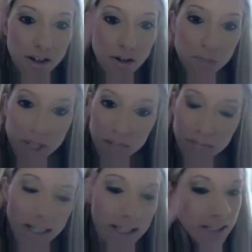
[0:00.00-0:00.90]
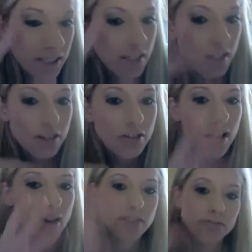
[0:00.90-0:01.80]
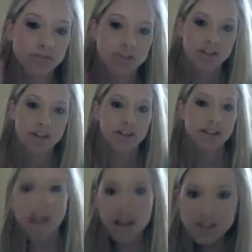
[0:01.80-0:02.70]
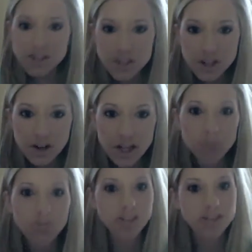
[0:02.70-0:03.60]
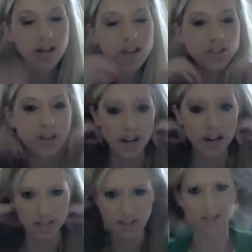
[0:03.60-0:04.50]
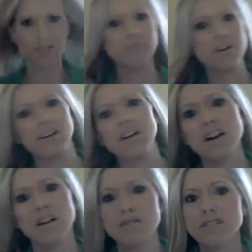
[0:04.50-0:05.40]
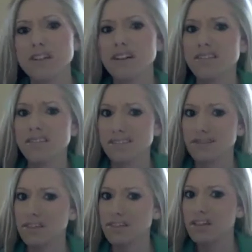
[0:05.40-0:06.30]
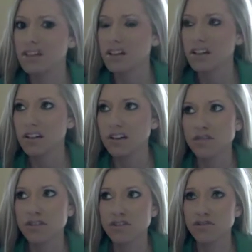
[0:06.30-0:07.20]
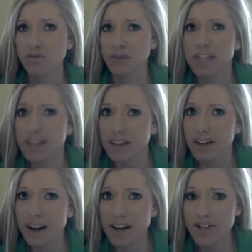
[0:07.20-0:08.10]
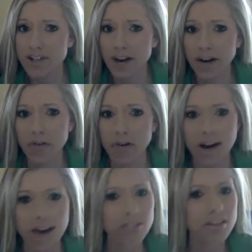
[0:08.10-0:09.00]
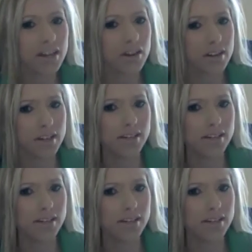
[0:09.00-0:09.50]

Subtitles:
go blink, blink, you kind of catch the green, but it's not shocking like, oh my God, what is that girl doing with green eyeshadow on? I don't like green